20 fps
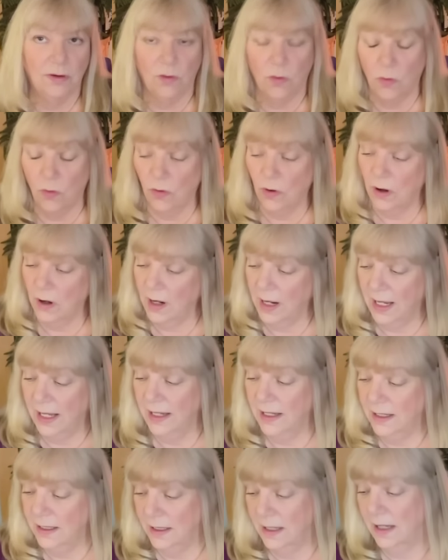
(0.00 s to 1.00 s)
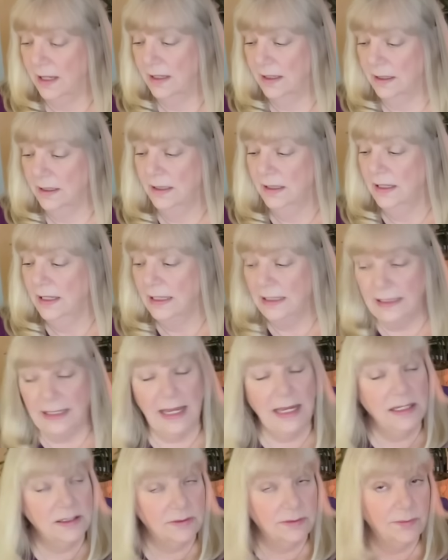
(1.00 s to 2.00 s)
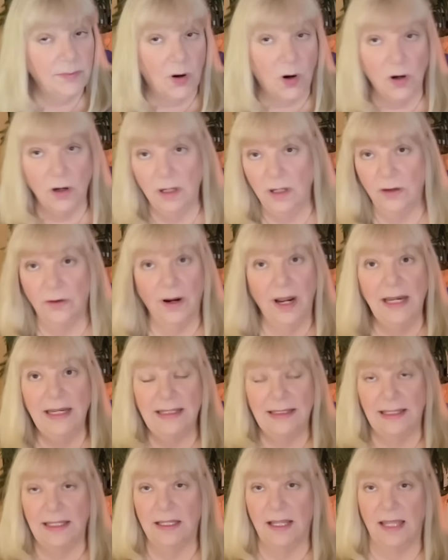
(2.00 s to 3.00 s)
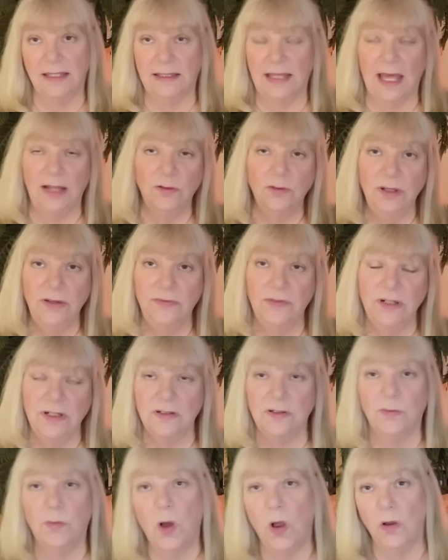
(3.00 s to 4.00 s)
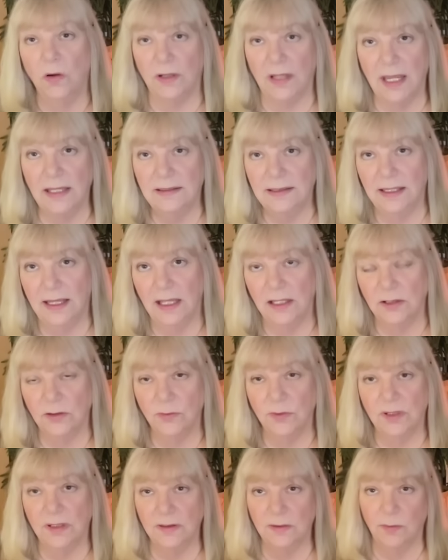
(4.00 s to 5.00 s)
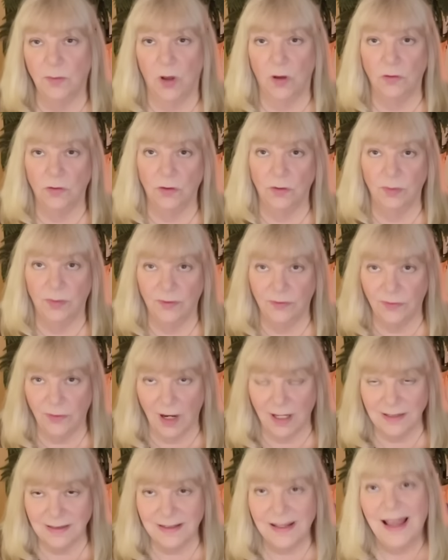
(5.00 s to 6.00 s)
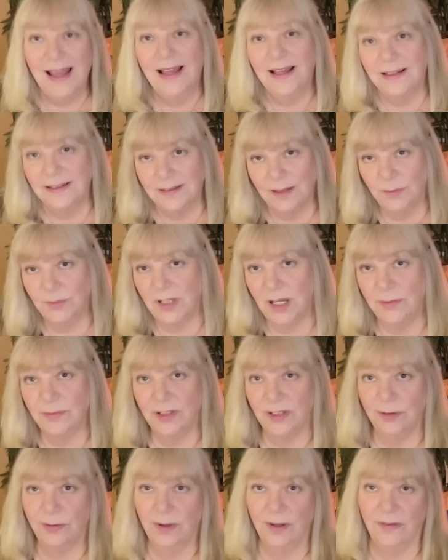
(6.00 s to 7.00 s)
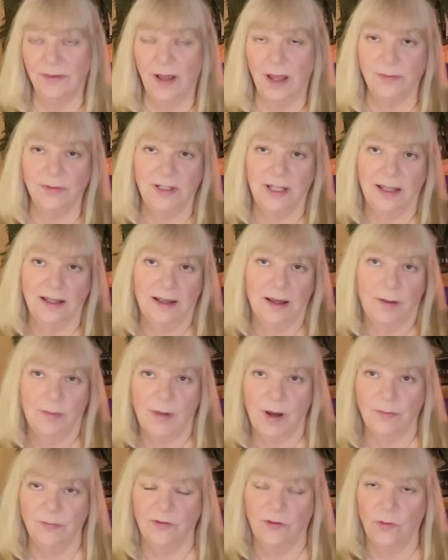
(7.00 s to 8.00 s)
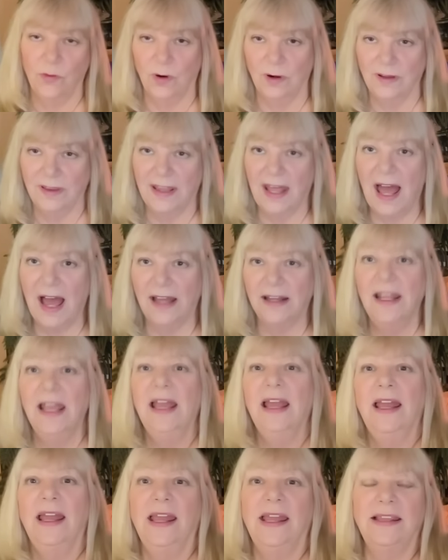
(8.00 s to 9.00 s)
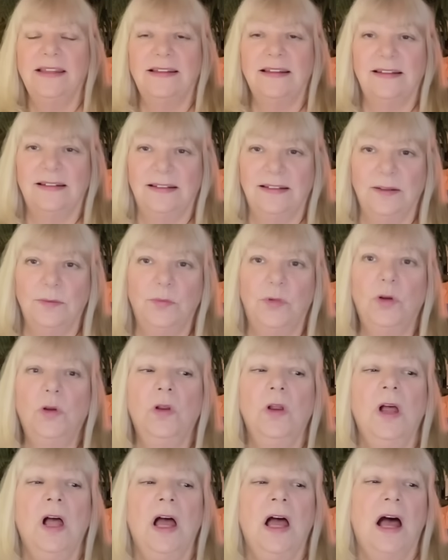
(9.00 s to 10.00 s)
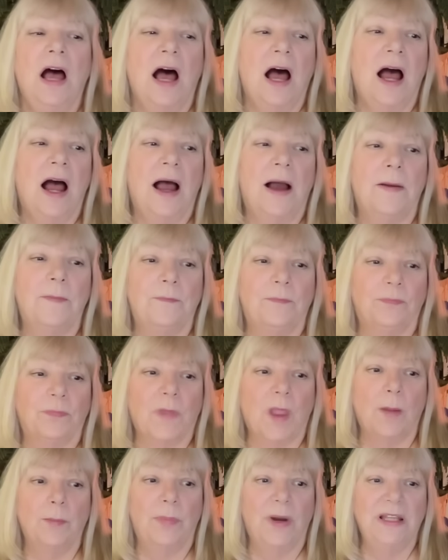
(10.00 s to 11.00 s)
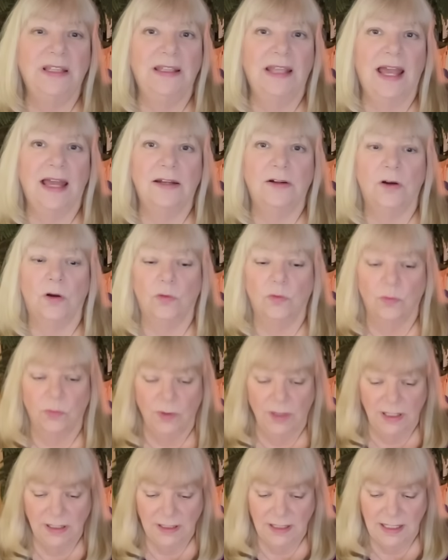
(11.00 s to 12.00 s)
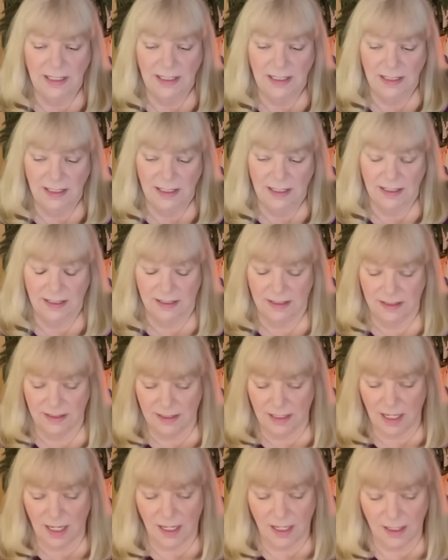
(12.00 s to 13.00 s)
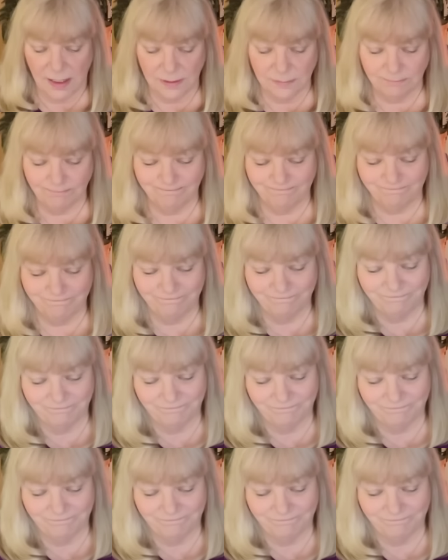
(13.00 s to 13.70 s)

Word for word: or a uh, engagement party or anything like that, or even a small get together with a small group of friends. Sometimes the Three of Cups can come up for that. It's a simple, um, but yet really. Um,